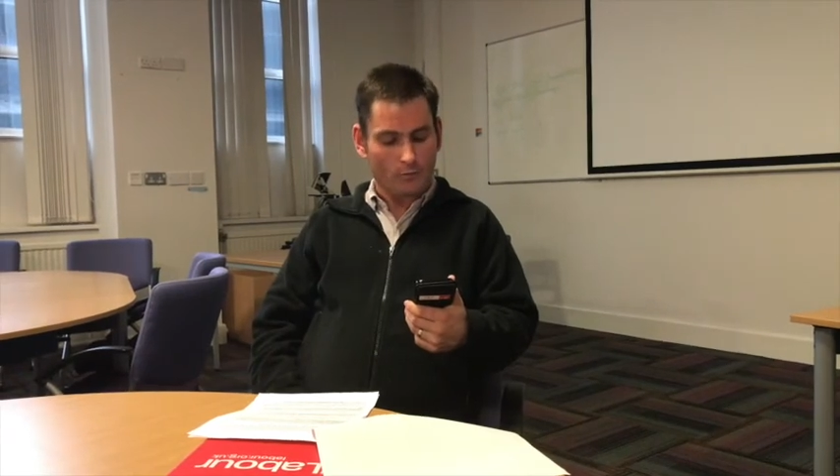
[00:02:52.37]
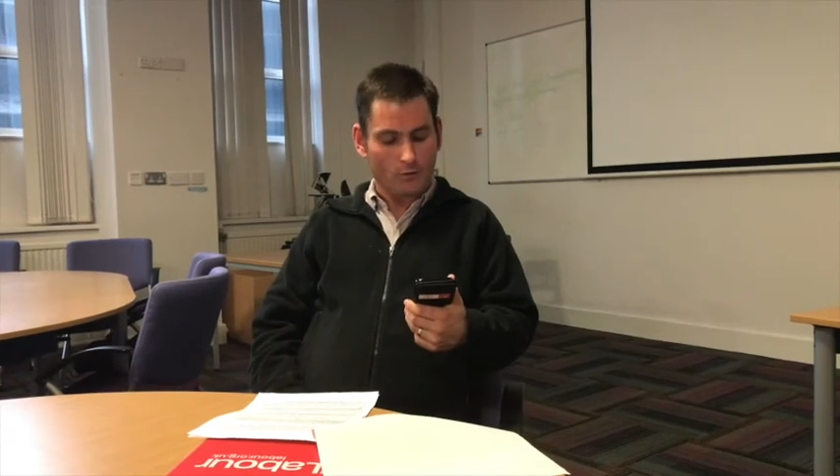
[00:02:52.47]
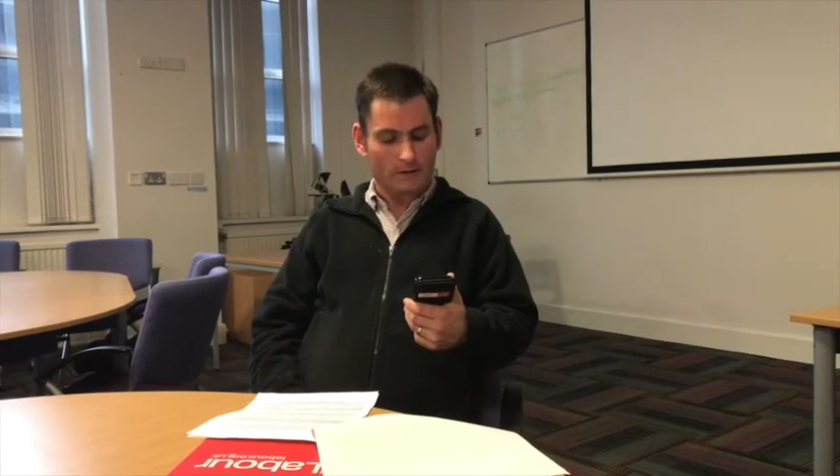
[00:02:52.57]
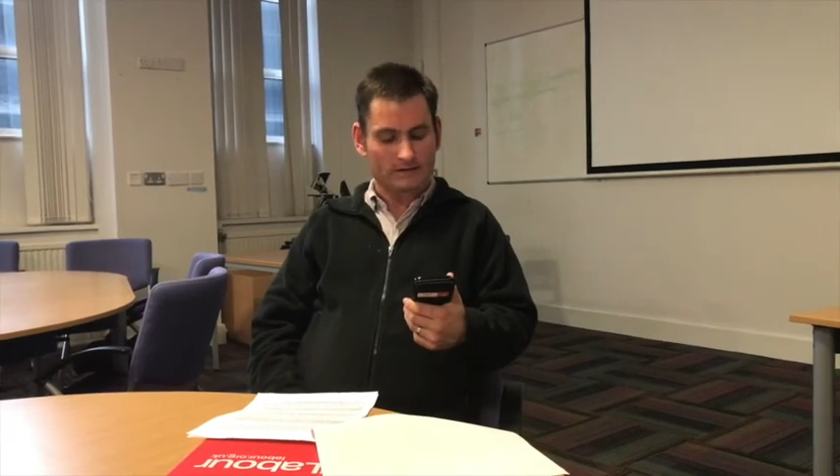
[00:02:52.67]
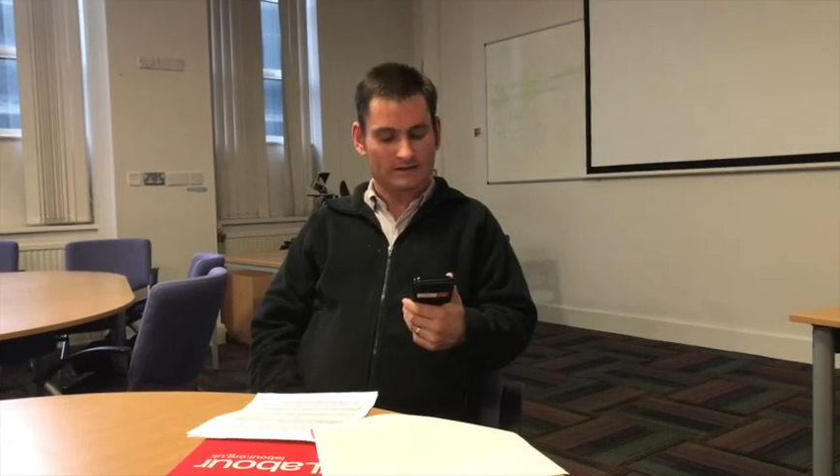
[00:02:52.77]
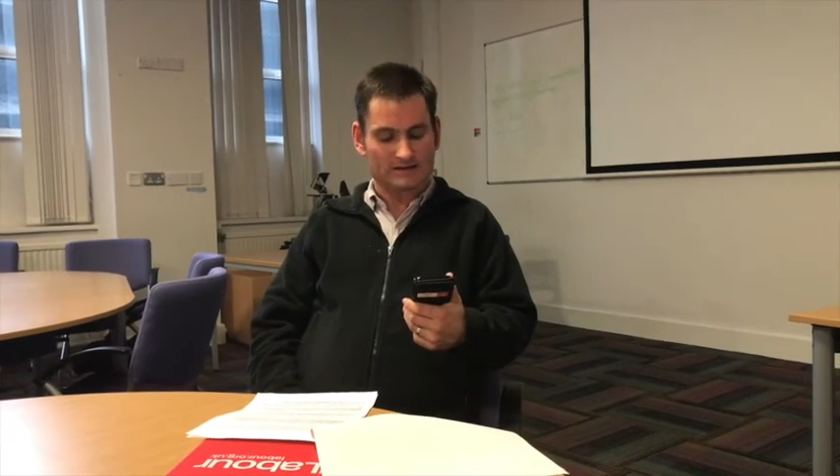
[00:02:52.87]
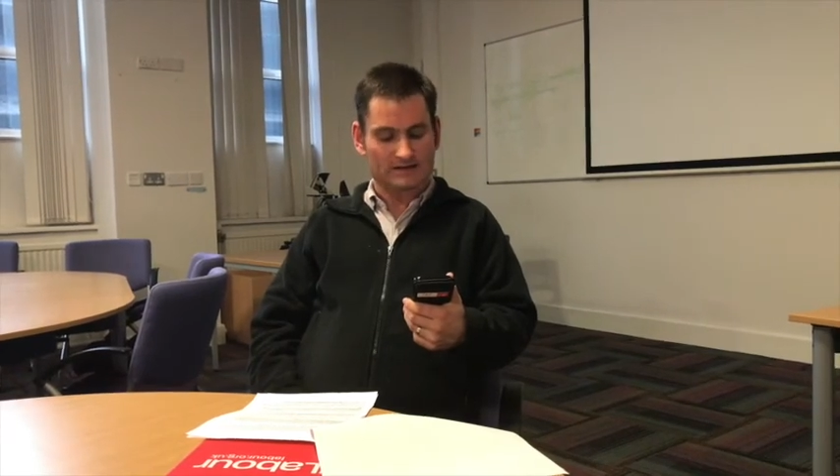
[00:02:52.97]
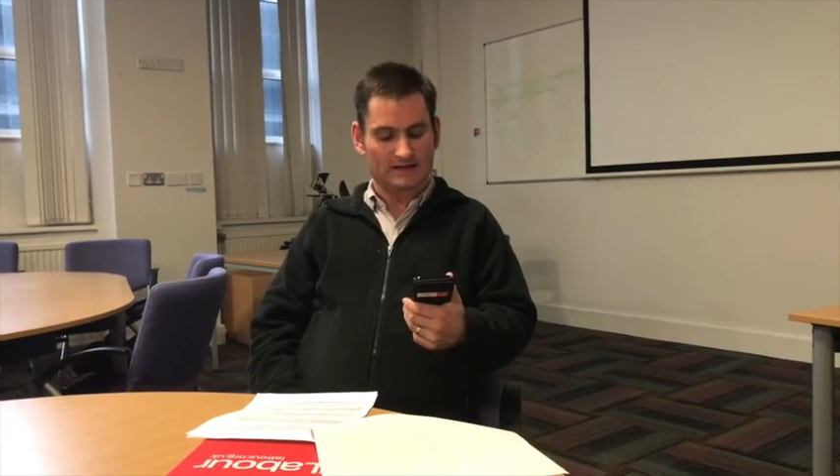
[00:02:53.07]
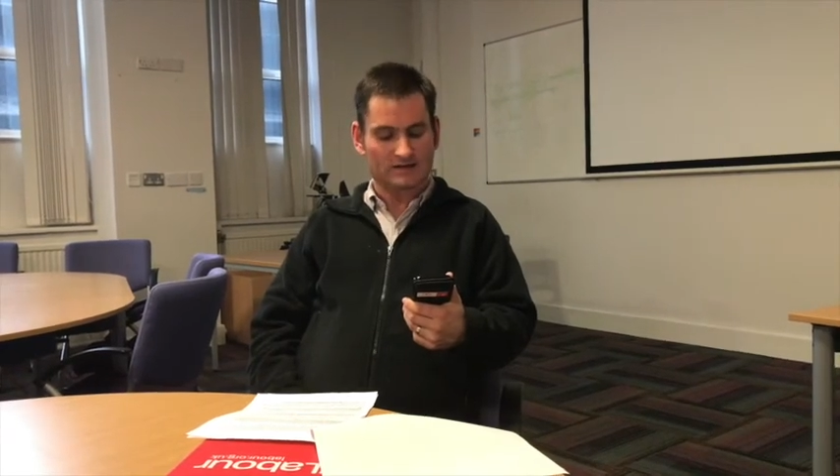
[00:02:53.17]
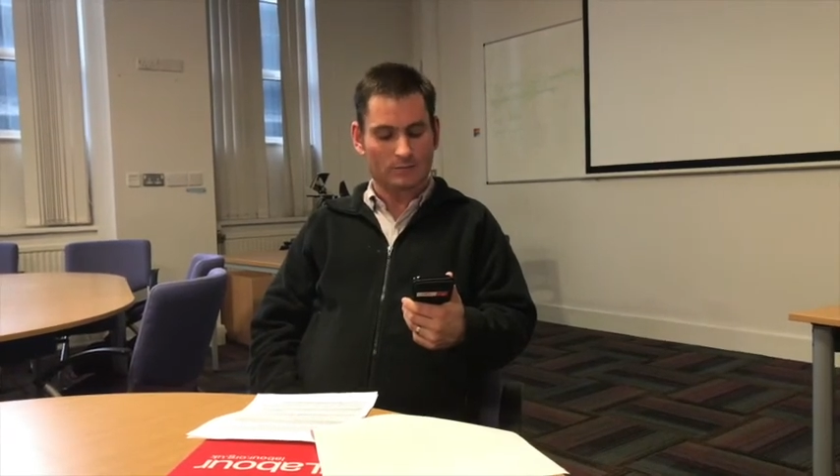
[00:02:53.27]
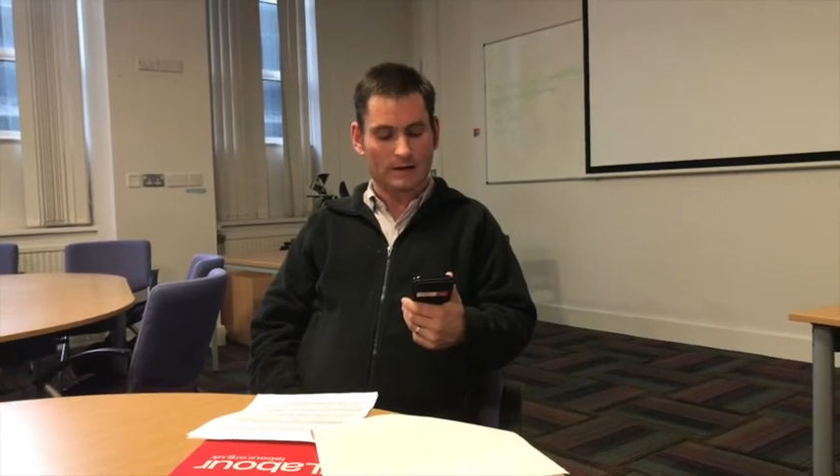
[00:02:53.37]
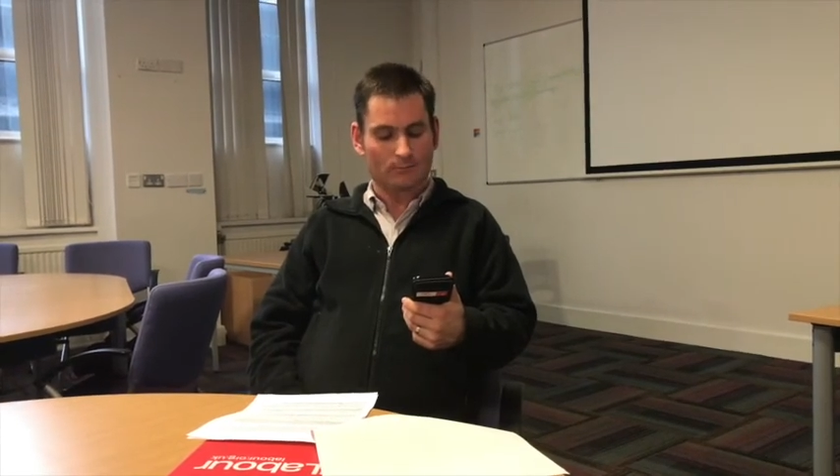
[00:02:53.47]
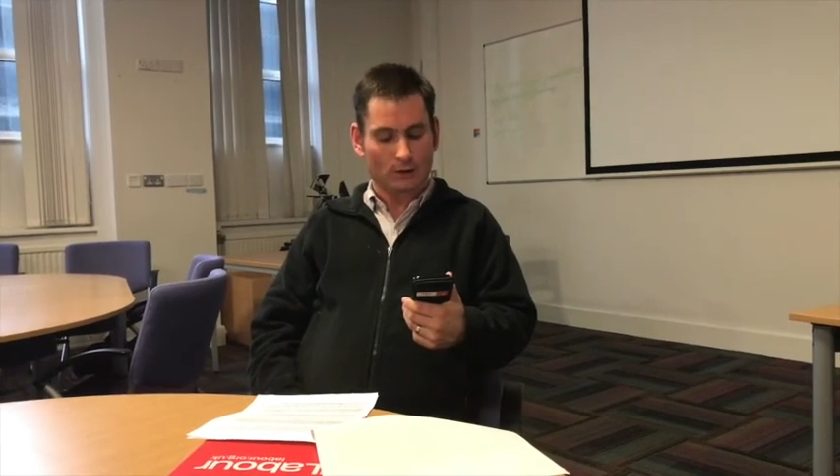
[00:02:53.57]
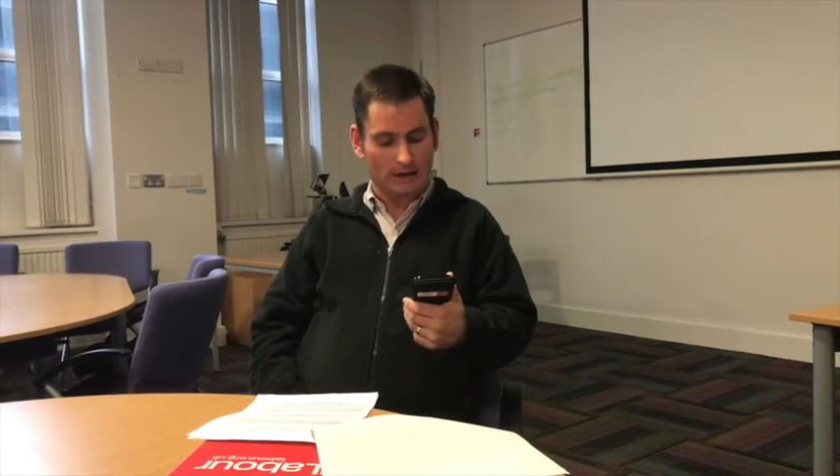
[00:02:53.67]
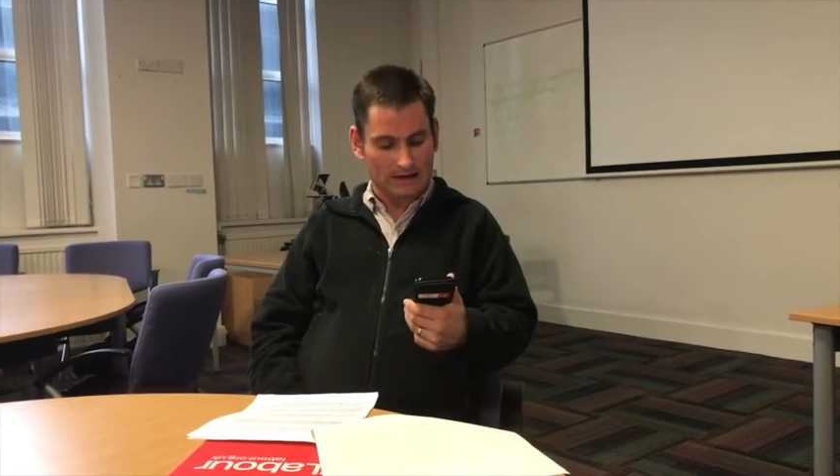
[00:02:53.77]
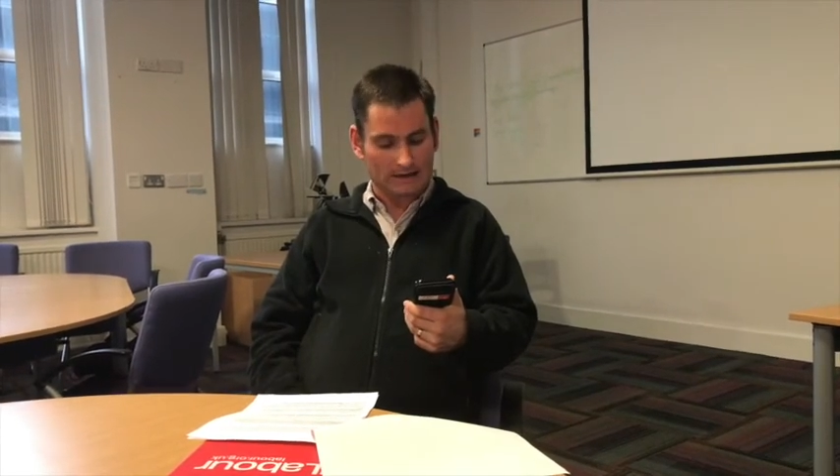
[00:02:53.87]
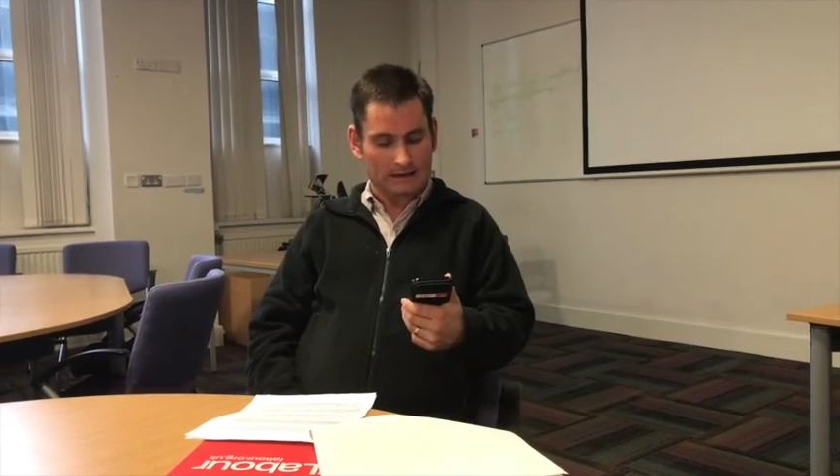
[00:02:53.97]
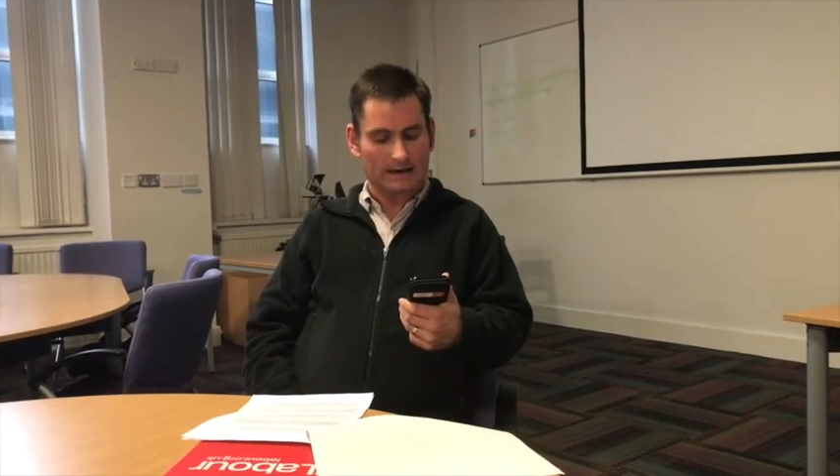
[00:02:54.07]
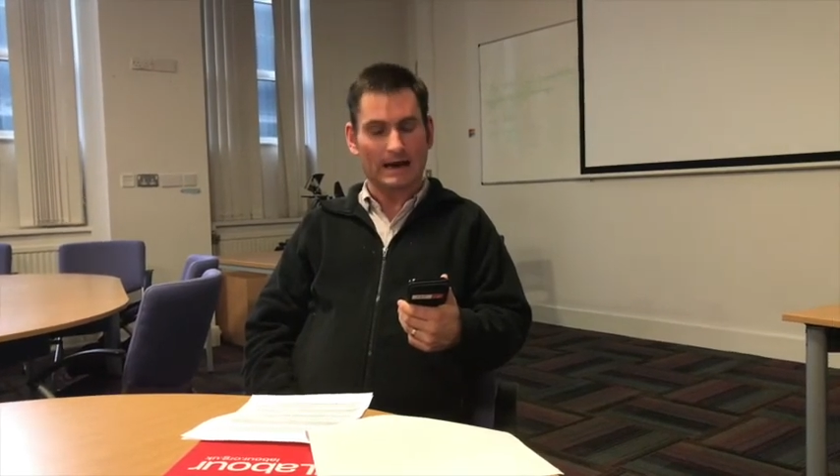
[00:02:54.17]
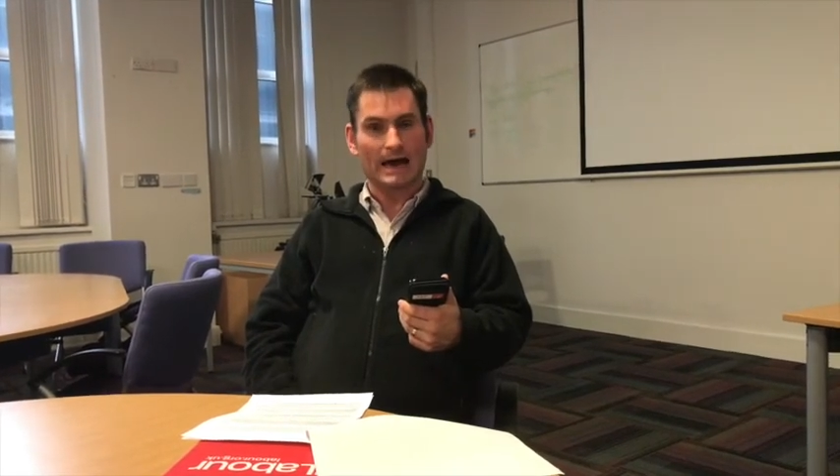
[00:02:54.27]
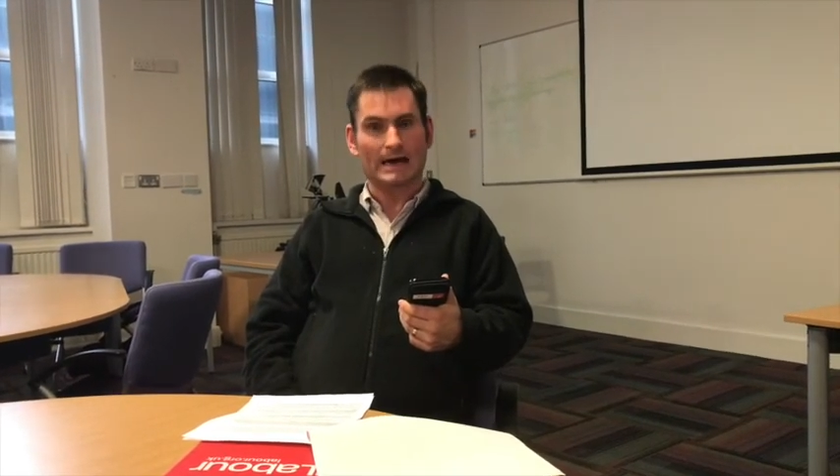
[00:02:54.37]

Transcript: moment to cease my political